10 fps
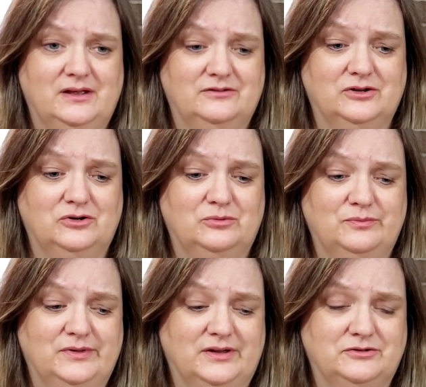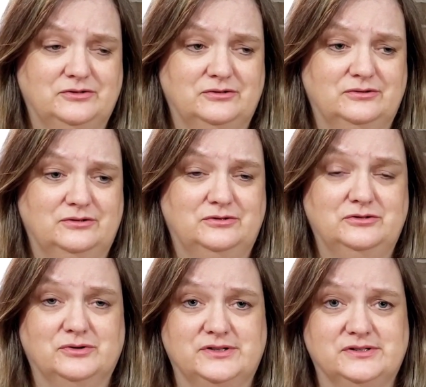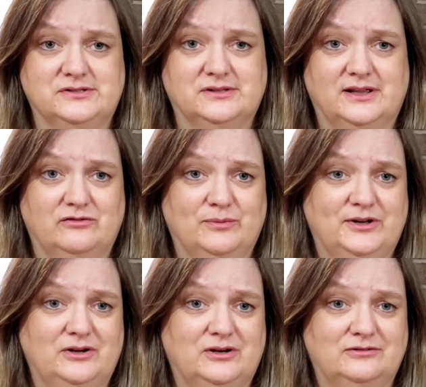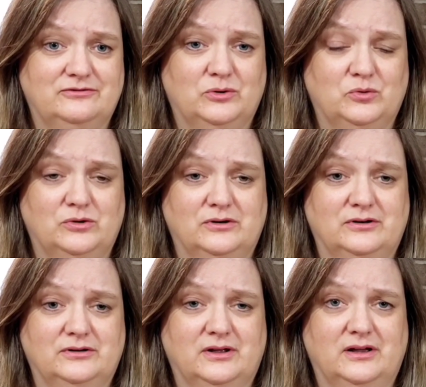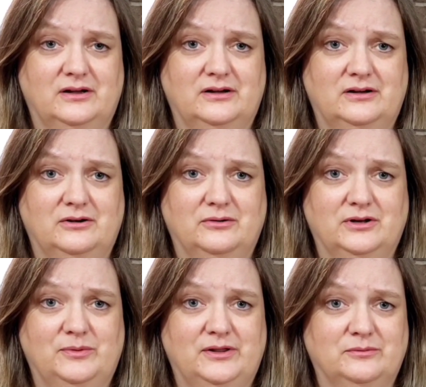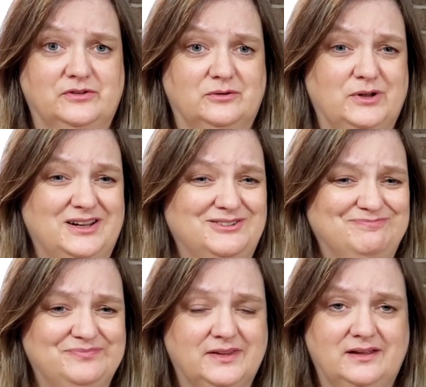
So that's your two choices: lay everybody off, or agree to pay them sick pay,